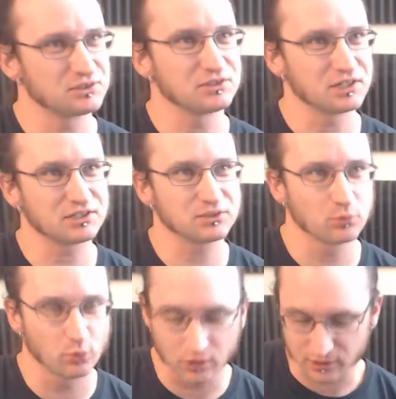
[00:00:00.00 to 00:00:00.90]
just to
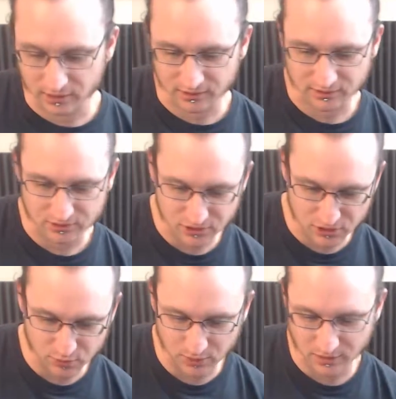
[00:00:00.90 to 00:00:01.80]
warn you.
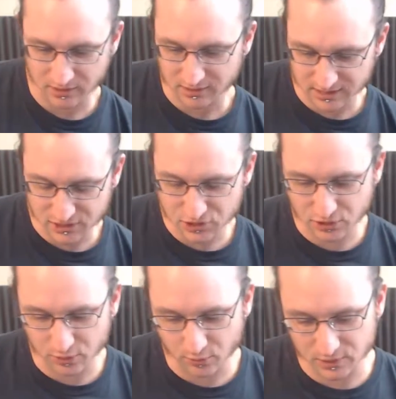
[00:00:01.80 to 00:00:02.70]
Just want to let you
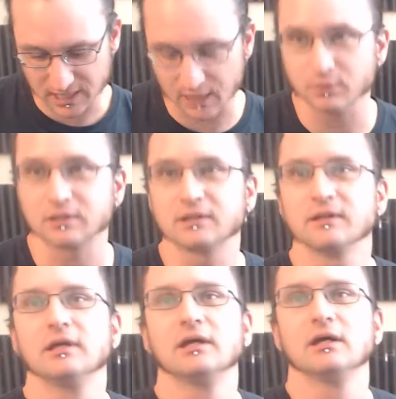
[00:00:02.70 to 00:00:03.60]
know what's happening
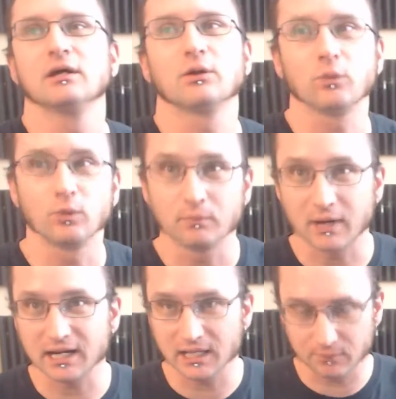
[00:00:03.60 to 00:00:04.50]
or what
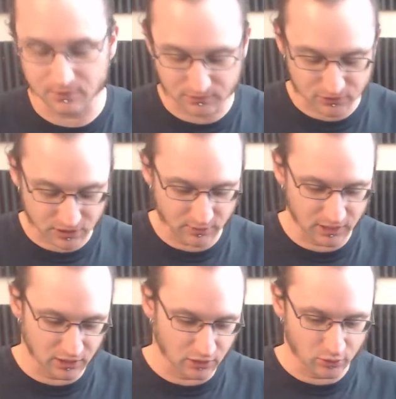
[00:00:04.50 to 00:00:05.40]
might happen. So here we
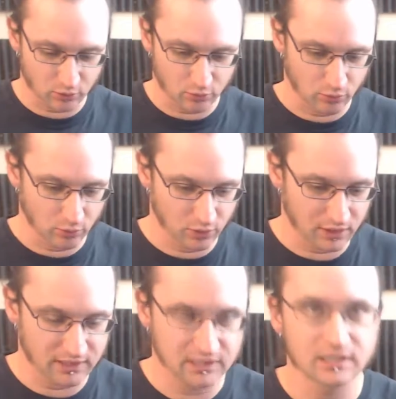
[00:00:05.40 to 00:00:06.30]
go.
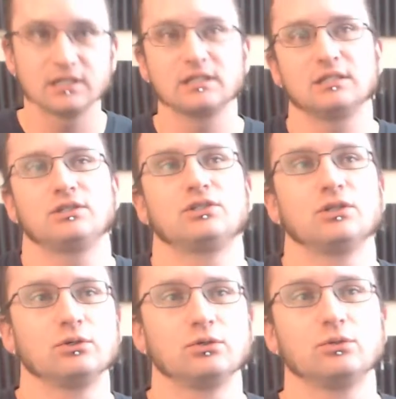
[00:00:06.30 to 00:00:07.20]
One,
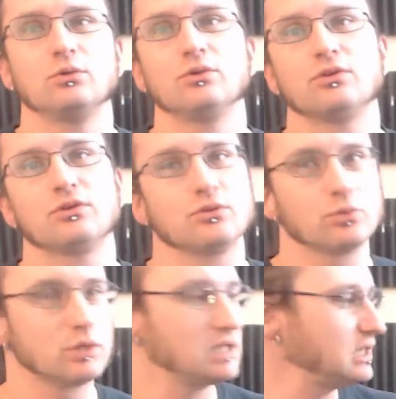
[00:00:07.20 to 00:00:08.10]
two,
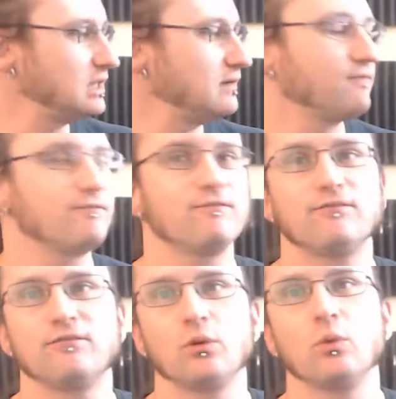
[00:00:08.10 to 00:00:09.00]
three,
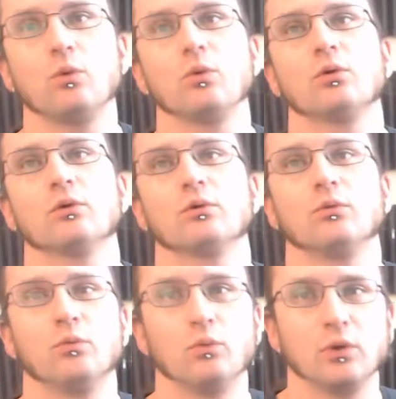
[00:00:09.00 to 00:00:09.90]
four,
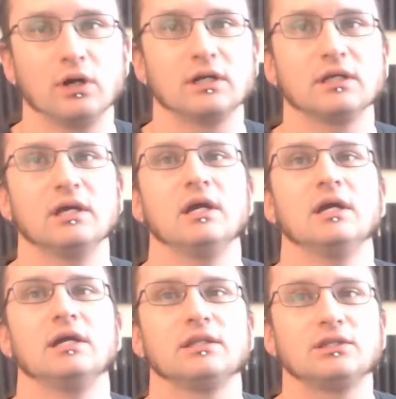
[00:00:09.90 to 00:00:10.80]
one,
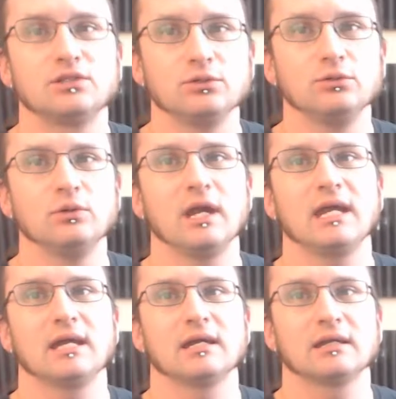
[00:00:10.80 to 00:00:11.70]
two,
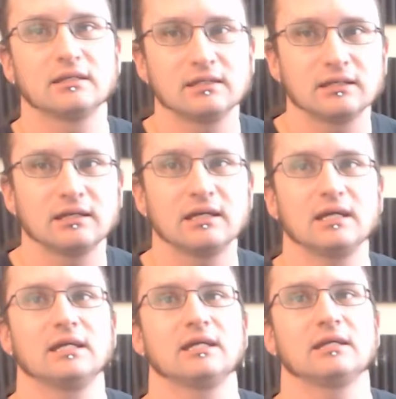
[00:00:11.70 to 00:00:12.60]
and,
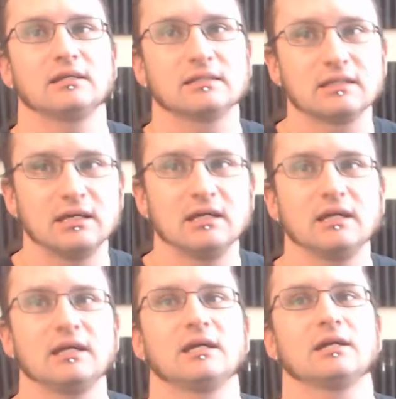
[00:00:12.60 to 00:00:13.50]
and,
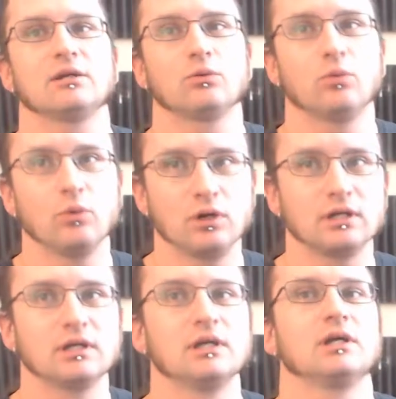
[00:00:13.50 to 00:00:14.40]
and
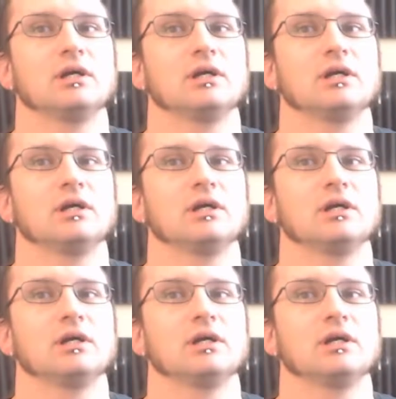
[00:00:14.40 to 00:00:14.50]
one.